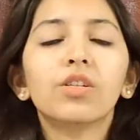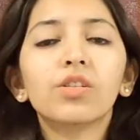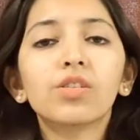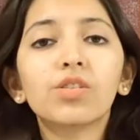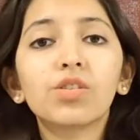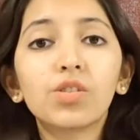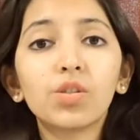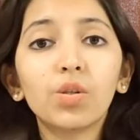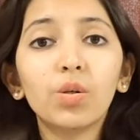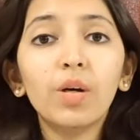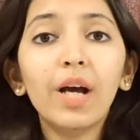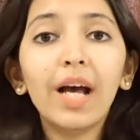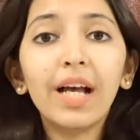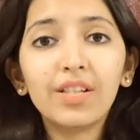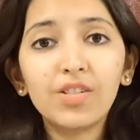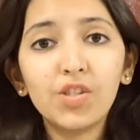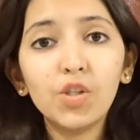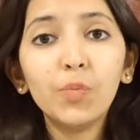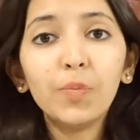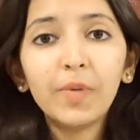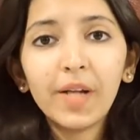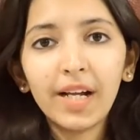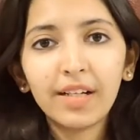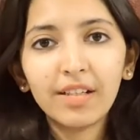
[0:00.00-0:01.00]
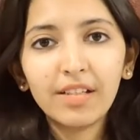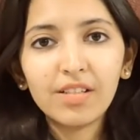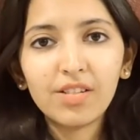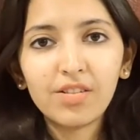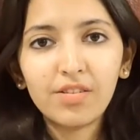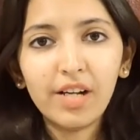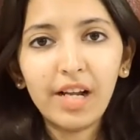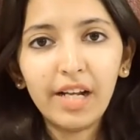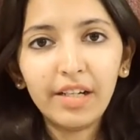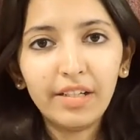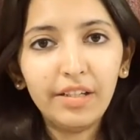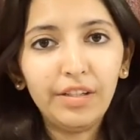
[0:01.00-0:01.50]
So as you
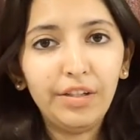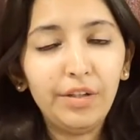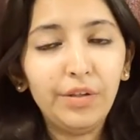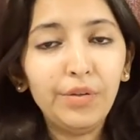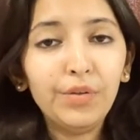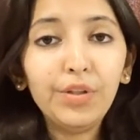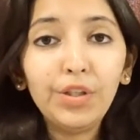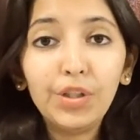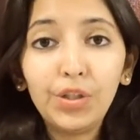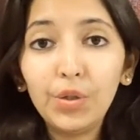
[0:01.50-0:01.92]
practice gratitude,